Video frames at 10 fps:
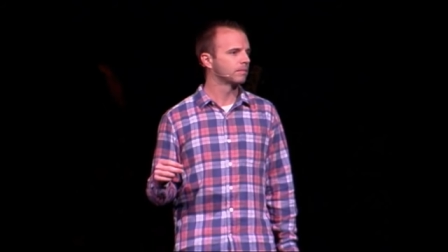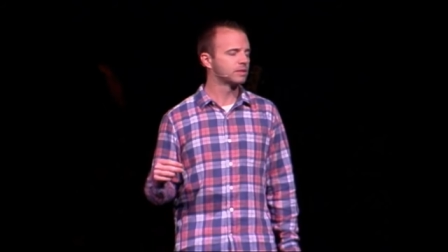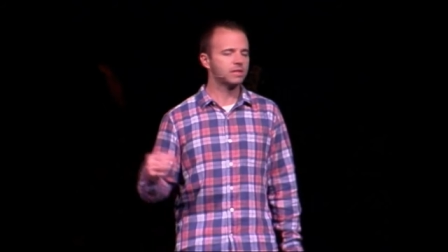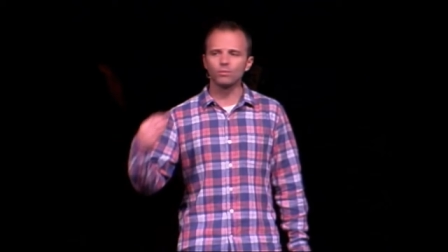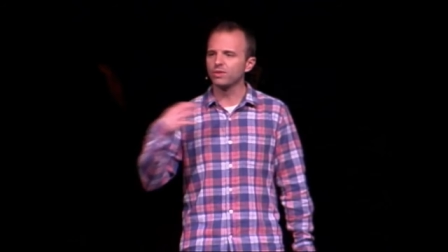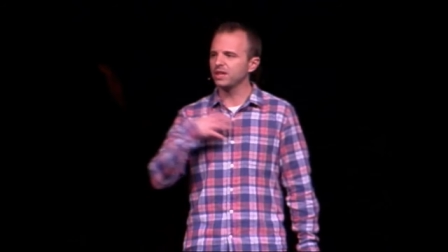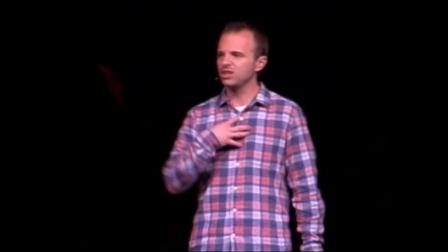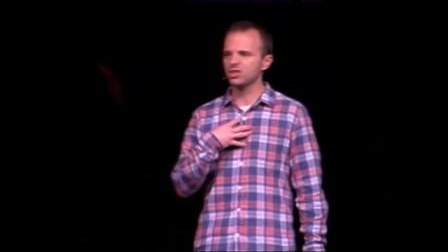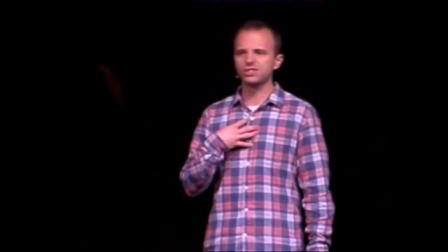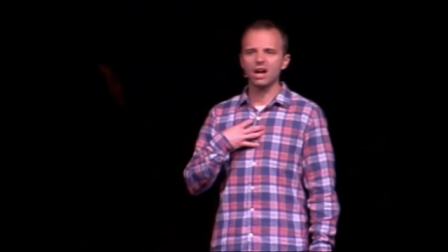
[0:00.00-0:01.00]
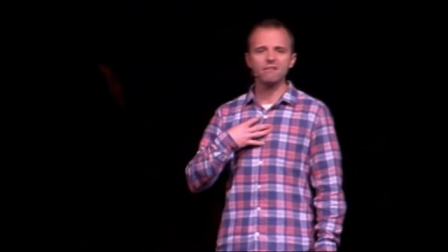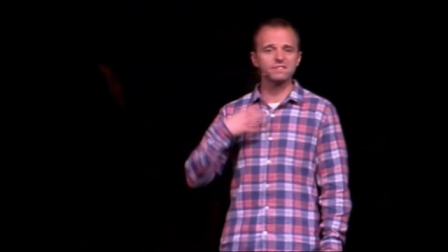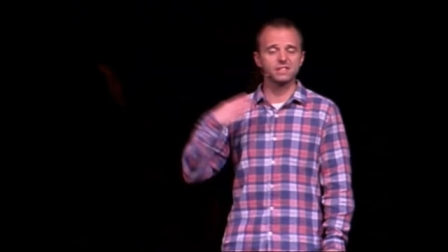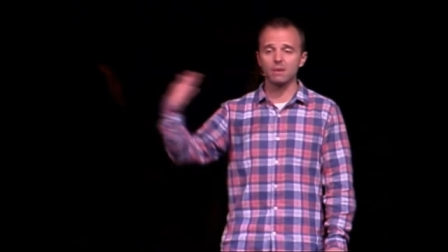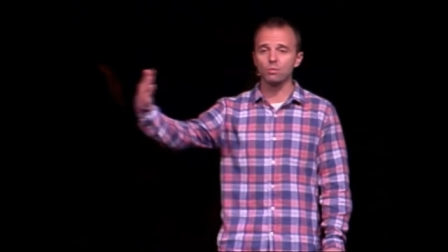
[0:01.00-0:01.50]
Some within yourself,
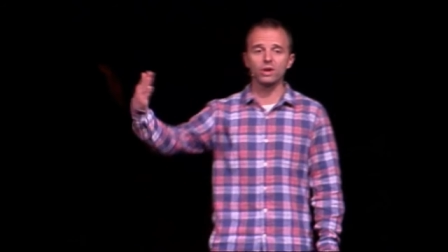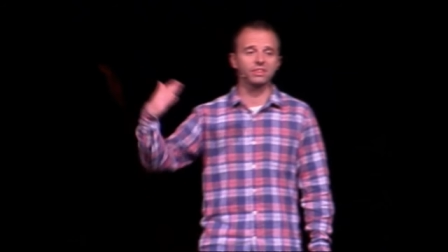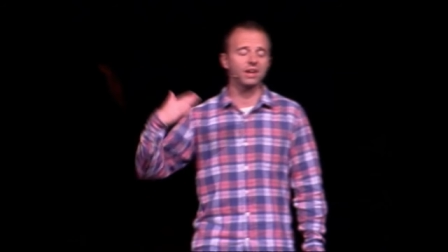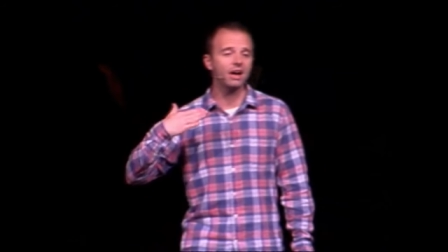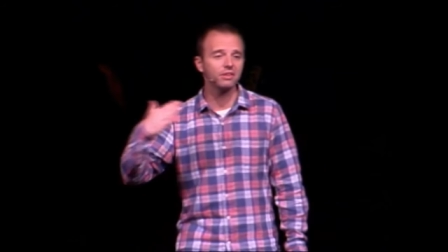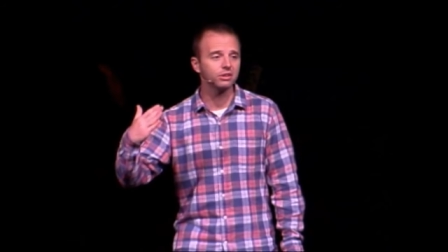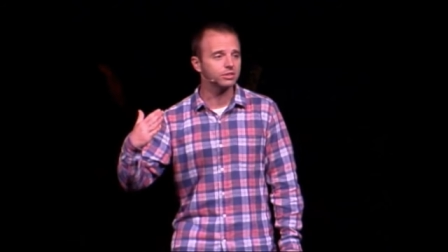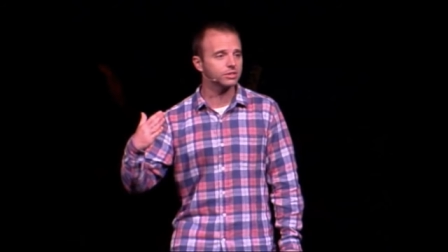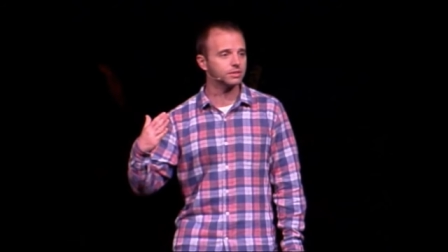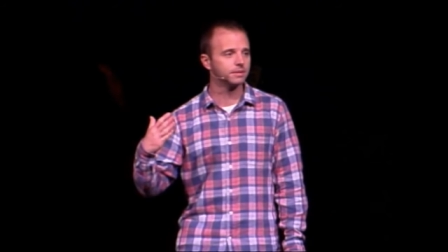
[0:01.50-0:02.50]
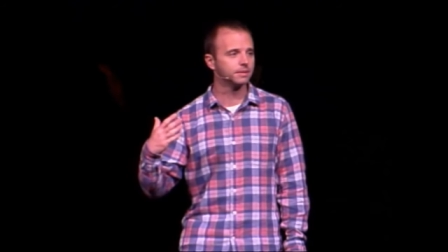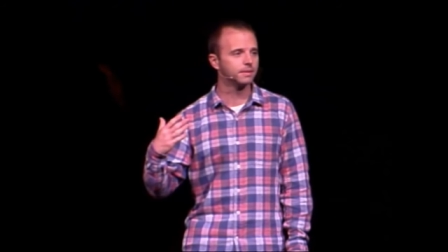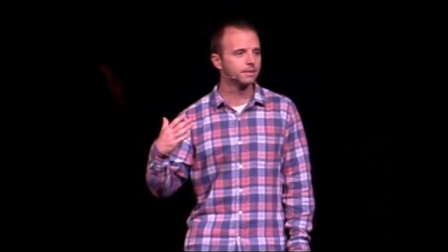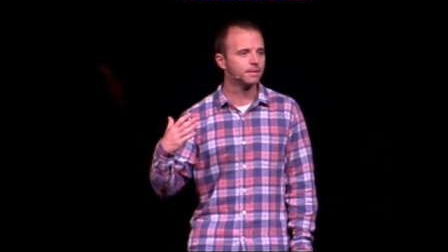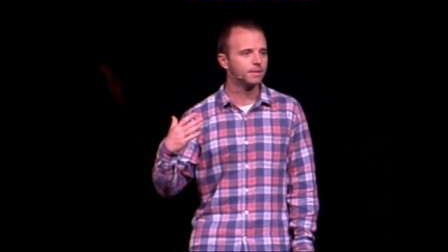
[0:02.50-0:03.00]
some with others.
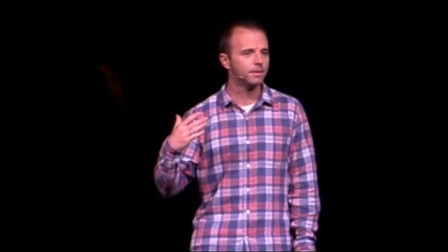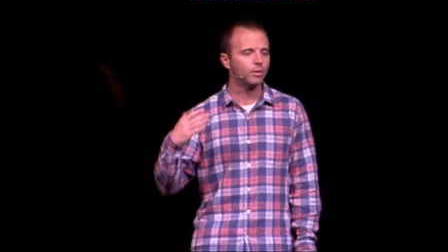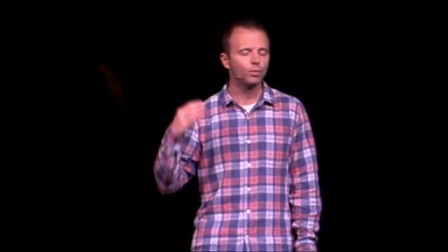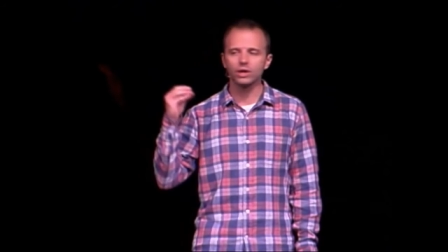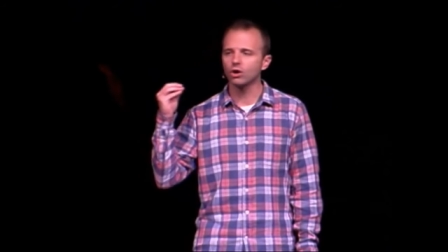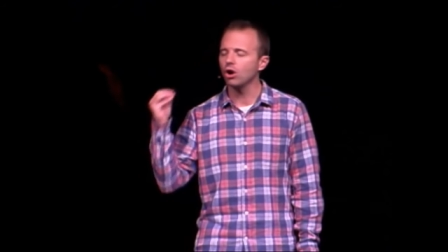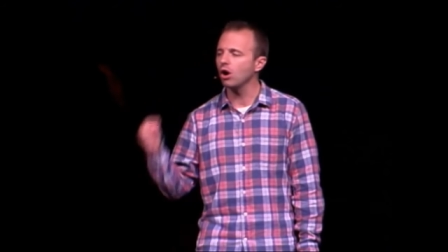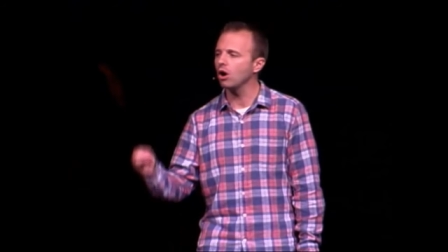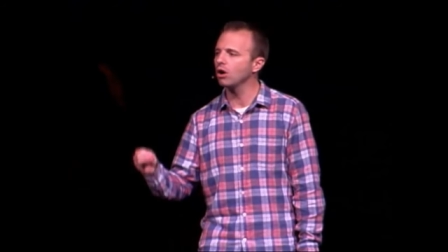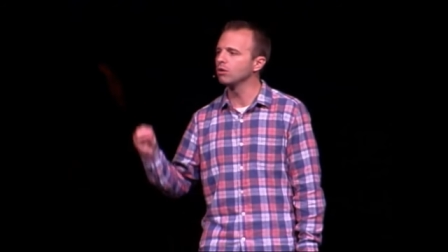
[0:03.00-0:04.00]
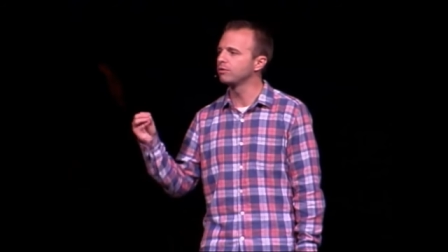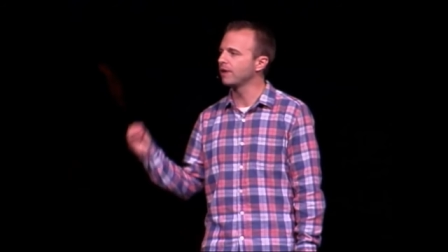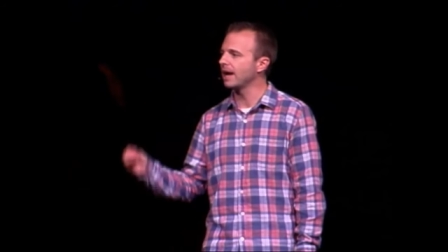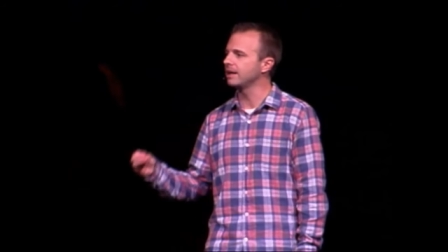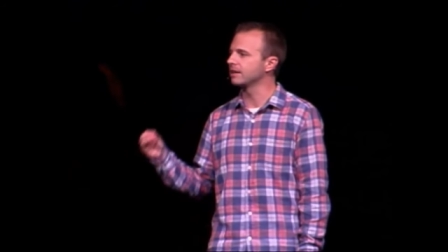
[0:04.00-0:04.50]
We are all
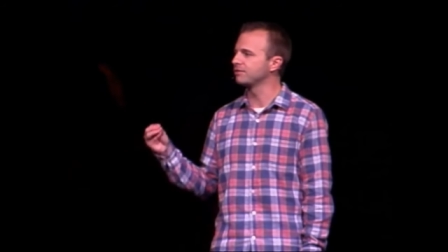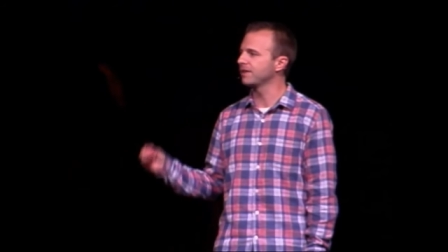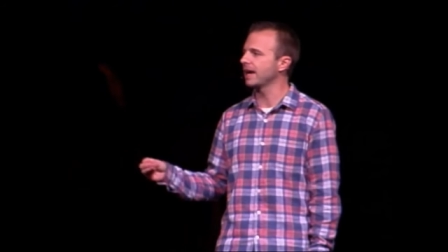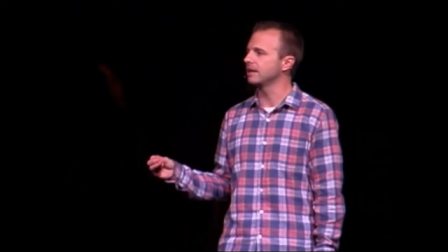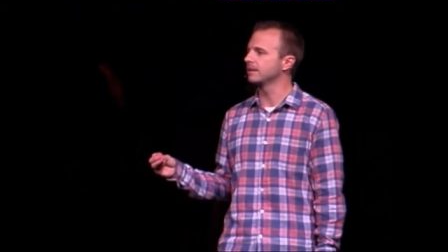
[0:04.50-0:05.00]
fighting a fight.